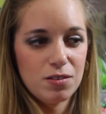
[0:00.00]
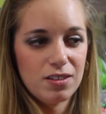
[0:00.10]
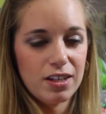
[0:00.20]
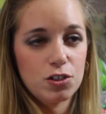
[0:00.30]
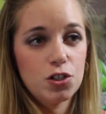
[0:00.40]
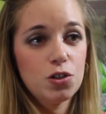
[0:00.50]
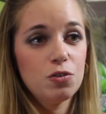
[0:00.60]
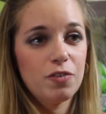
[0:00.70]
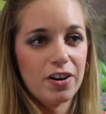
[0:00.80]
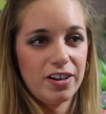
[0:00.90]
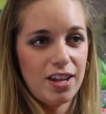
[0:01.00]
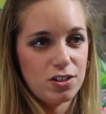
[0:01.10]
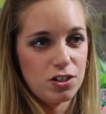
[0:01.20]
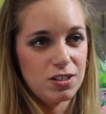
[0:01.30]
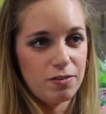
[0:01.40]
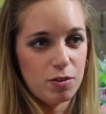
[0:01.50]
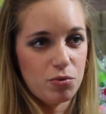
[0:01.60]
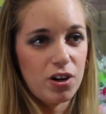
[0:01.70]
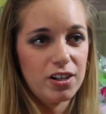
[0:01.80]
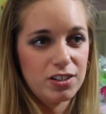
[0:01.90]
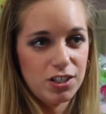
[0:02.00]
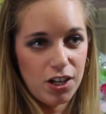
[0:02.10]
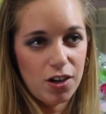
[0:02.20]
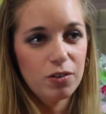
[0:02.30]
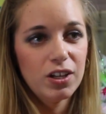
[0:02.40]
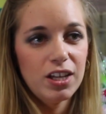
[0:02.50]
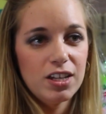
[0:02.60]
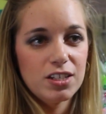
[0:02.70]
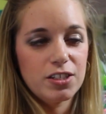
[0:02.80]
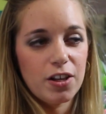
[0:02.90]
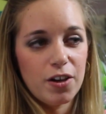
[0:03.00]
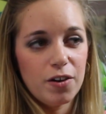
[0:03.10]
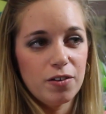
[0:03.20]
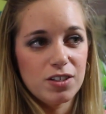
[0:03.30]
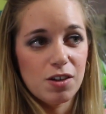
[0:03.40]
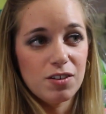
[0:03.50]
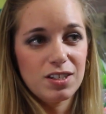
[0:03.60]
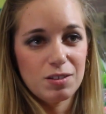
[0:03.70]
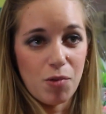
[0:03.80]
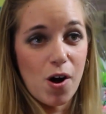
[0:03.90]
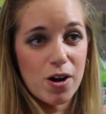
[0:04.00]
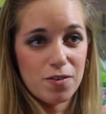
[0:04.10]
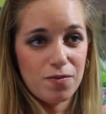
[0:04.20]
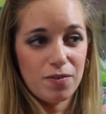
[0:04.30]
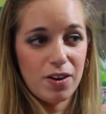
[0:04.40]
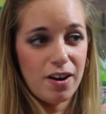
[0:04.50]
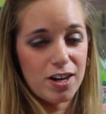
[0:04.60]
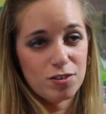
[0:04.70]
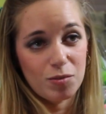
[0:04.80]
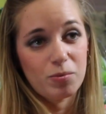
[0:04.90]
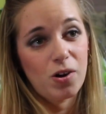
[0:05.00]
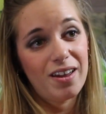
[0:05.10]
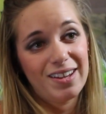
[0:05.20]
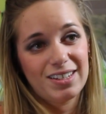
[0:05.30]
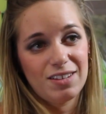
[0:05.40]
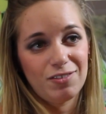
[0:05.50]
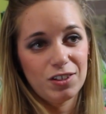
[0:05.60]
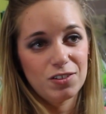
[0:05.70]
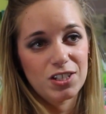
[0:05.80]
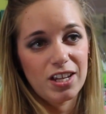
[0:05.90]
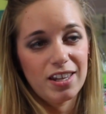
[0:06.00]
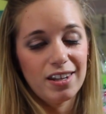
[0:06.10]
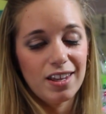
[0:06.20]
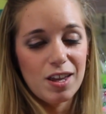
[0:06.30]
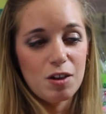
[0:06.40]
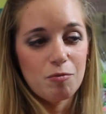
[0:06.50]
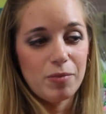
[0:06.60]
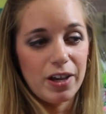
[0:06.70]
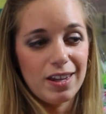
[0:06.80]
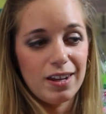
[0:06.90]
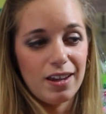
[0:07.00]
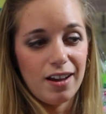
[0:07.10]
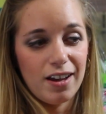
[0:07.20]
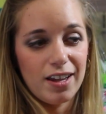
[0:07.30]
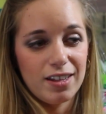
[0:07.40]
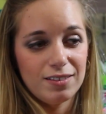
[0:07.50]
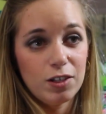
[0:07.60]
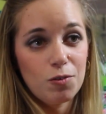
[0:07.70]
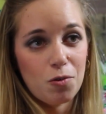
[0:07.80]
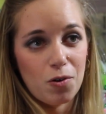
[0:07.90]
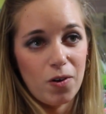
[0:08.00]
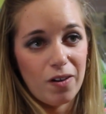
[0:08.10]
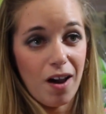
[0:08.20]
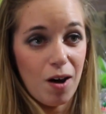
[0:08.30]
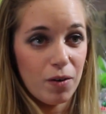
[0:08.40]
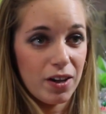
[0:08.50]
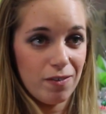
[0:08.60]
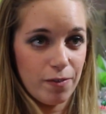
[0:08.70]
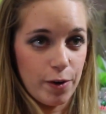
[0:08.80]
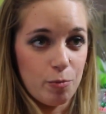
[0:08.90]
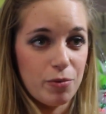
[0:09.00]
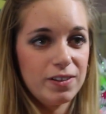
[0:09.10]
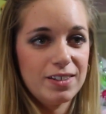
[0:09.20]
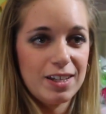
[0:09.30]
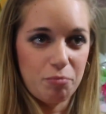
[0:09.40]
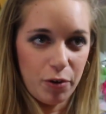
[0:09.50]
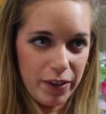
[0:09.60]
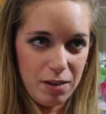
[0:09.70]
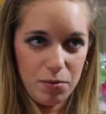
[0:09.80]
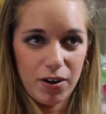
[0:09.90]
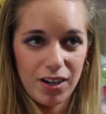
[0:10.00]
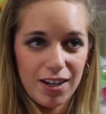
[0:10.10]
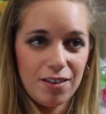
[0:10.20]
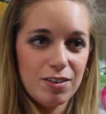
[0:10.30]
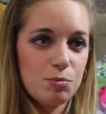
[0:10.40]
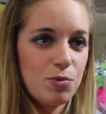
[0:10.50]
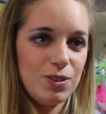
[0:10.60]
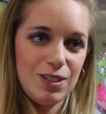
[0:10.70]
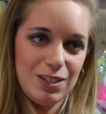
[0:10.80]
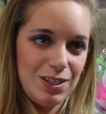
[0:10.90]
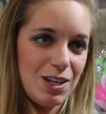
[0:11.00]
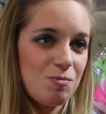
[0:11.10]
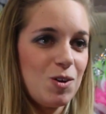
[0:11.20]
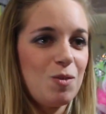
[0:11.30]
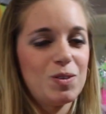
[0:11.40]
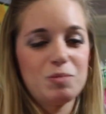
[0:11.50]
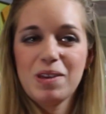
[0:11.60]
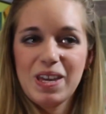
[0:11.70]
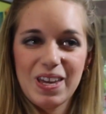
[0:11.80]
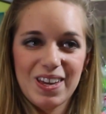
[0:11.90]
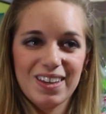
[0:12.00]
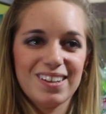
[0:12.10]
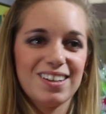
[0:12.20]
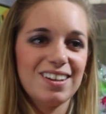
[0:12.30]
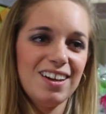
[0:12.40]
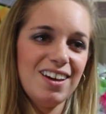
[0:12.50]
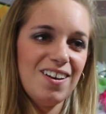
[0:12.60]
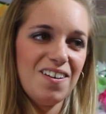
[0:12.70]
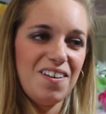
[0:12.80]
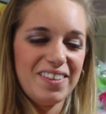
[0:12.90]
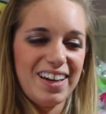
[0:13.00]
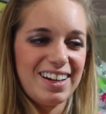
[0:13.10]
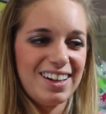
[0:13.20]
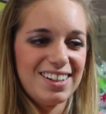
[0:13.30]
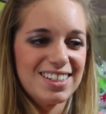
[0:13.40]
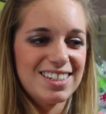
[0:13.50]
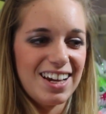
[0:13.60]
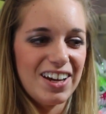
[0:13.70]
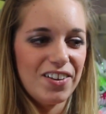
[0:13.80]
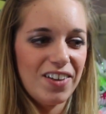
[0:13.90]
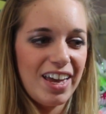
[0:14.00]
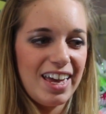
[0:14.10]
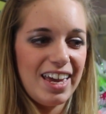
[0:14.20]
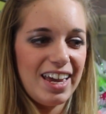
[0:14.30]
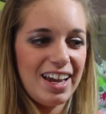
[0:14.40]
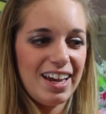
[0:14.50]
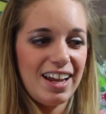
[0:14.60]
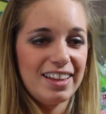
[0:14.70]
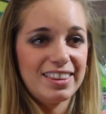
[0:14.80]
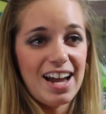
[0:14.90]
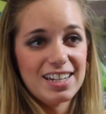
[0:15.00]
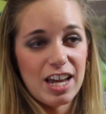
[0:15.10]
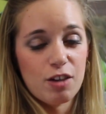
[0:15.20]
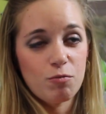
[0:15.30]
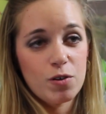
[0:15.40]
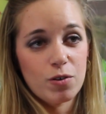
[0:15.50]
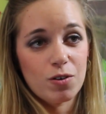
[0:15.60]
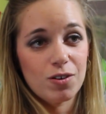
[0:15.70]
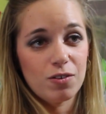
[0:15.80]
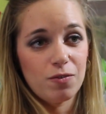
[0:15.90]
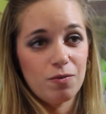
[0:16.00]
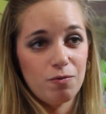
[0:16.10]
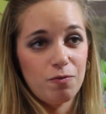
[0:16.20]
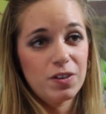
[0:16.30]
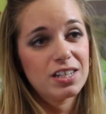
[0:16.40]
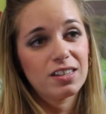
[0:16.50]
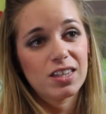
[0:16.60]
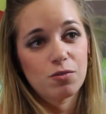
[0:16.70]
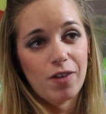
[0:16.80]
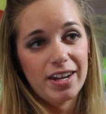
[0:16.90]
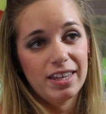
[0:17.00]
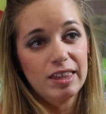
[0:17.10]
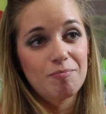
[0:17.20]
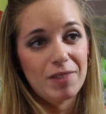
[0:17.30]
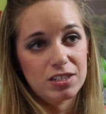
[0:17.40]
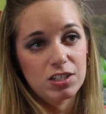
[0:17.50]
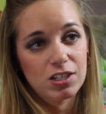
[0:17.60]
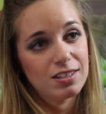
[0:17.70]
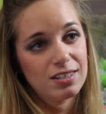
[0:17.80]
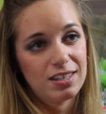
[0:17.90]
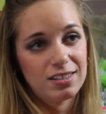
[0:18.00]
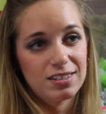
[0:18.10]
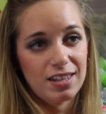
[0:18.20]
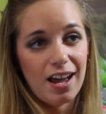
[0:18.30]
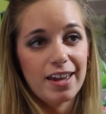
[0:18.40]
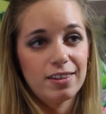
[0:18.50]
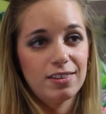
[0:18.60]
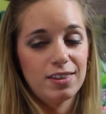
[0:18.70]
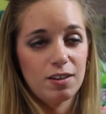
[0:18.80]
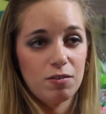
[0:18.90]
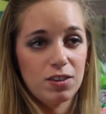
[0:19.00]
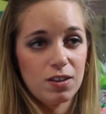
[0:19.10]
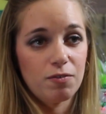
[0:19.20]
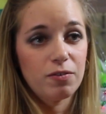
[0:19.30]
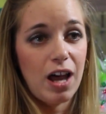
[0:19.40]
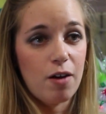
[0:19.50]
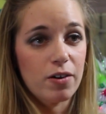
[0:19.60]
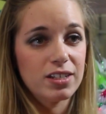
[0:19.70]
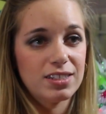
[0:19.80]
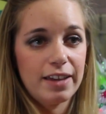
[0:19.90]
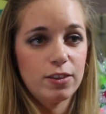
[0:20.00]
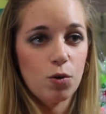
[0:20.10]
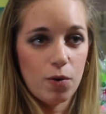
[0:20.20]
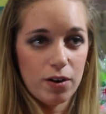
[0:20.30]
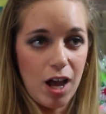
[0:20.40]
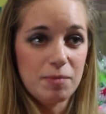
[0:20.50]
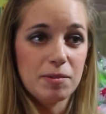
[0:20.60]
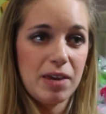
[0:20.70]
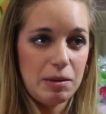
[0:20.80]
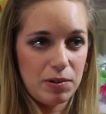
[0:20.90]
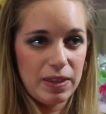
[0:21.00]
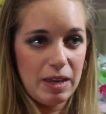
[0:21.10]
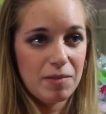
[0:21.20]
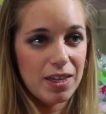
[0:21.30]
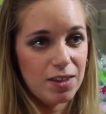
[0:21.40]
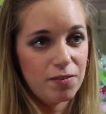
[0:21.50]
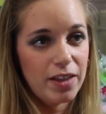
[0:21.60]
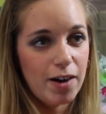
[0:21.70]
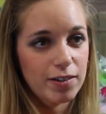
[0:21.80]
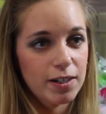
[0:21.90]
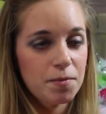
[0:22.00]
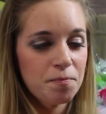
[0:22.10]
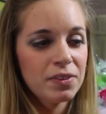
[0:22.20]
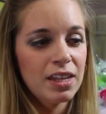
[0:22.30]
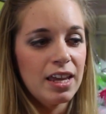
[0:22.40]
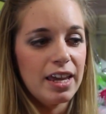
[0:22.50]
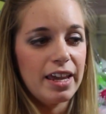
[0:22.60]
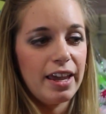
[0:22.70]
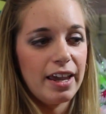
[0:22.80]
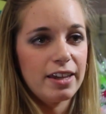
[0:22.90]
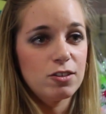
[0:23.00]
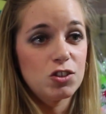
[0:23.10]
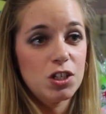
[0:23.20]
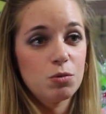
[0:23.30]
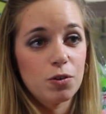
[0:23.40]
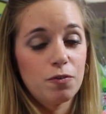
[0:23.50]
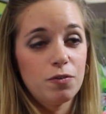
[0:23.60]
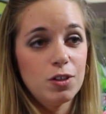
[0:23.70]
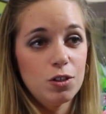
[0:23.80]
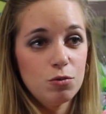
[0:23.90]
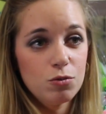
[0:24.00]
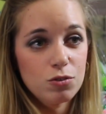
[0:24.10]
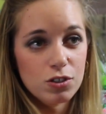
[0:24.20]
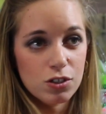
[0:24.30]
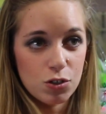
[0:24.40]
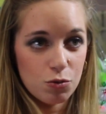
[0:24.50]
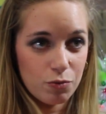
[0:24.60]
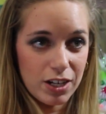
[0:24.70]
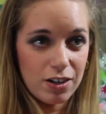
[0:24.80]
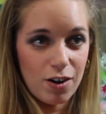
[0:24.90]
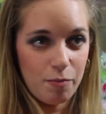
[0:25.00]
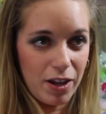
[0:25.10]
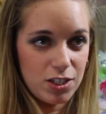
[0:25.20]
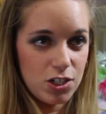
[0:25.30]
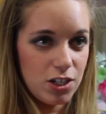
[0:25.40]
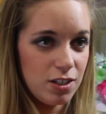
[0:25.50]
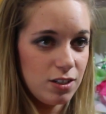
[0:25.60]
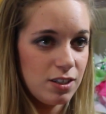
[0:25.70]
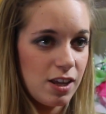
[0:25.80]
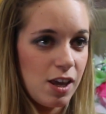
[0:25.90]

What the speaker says: like 2 variations of the product ago. So this is part of an actual product evolution. But a little girl got one for her princess birthday party, and it was princess themed, and it was pink and all that kind of stuff. And at that time, we were physically writing the messages inside the flower, inside the origami paper that made the flower. And she refused to read her messages